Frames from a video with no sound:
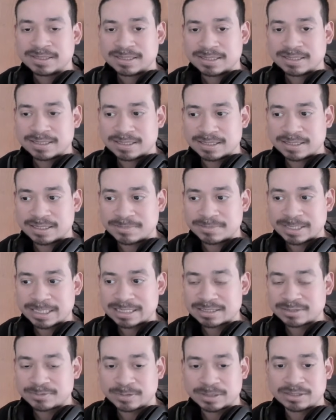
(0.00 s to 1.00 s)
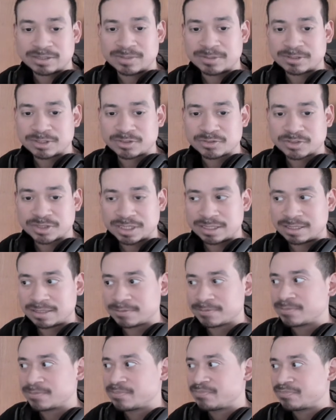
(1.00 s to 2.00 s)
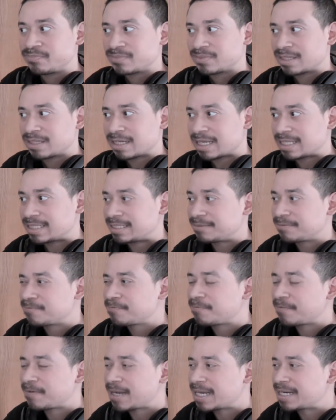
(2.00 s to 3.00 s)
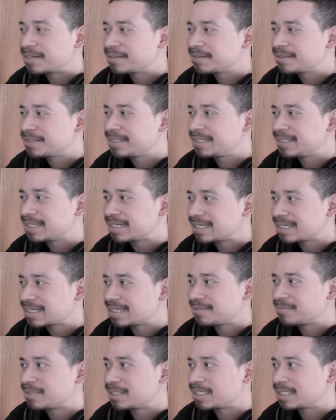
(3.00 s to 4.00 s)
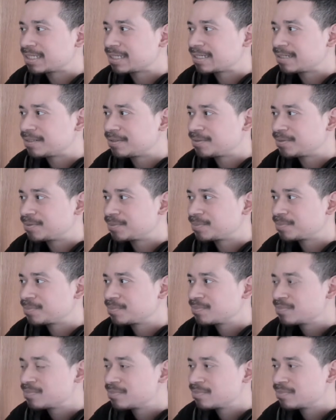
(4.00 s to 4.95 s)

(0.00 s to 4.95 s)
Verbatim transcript: Um, I had to fill out a bunch of stuff. And then finally, I got my account